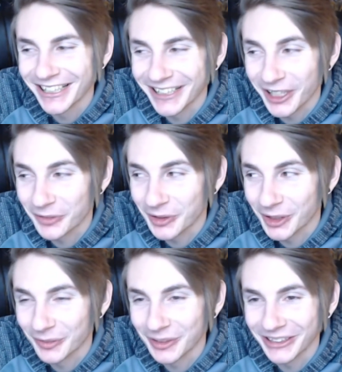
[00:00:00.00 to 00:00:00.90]
And that'll be
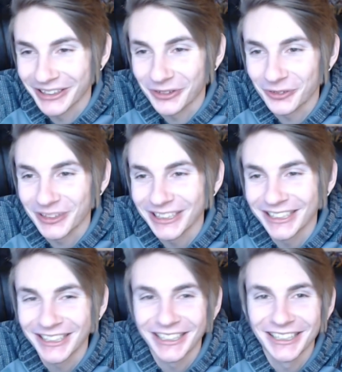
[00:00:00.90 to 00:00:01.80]
coming in like a
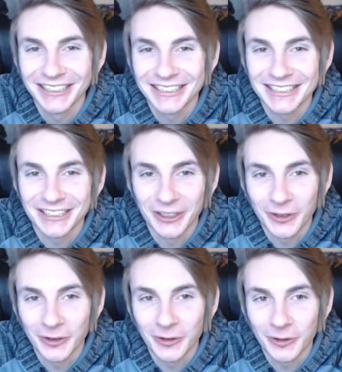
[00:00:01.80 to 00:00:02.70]
week.
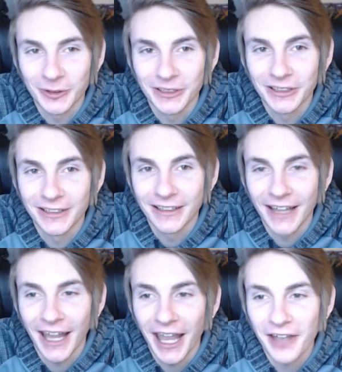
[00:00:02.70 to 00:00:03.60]
So
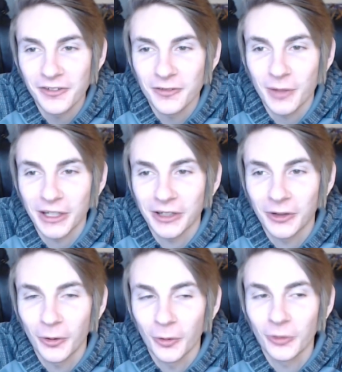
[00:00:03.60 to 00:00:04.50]
half of my
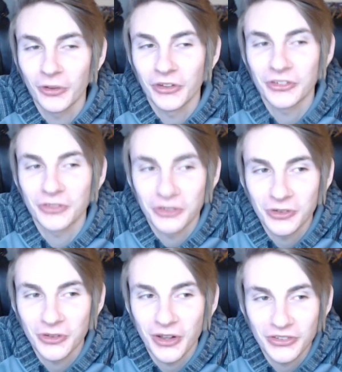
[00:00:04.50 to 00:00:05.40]
goal list for
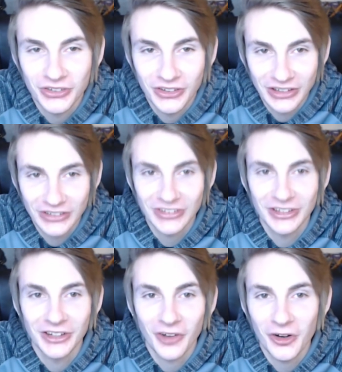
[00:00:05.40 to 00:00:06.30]

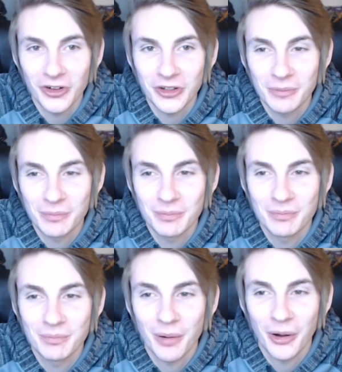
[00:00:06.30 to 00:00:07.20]
2018 I've already
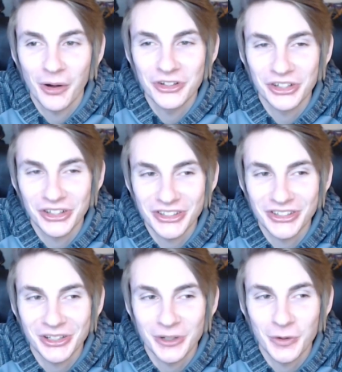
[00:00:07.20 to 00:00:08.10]

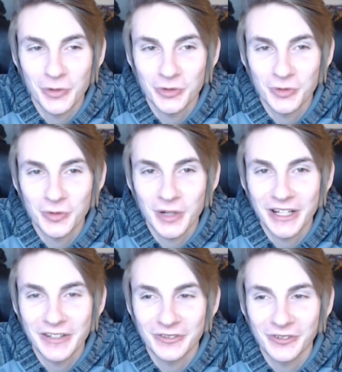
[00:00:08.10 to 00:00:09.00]
purchased, and I'm just
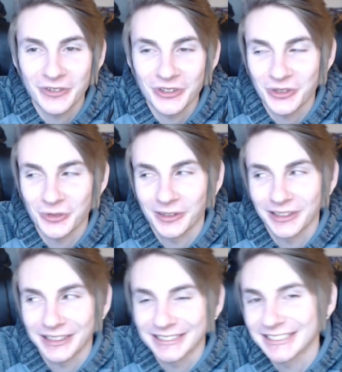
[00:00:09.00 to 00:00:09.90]
waiting for it to
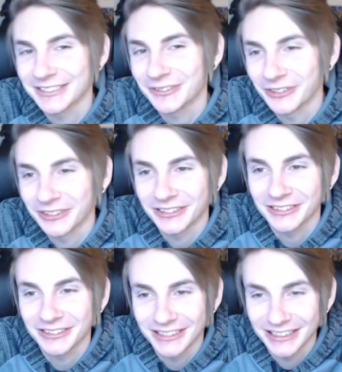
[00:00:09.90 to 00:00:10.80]
release or
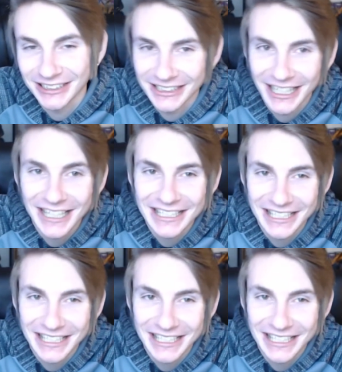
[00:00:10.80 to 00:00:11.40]
get